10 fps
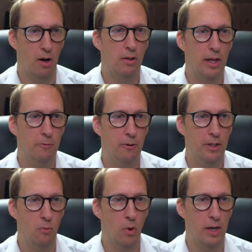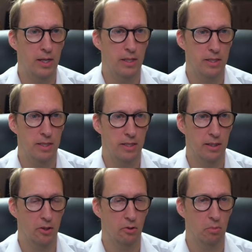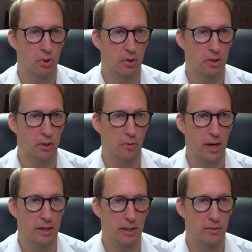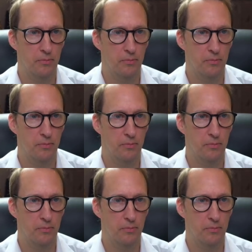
really want is this little blur around it.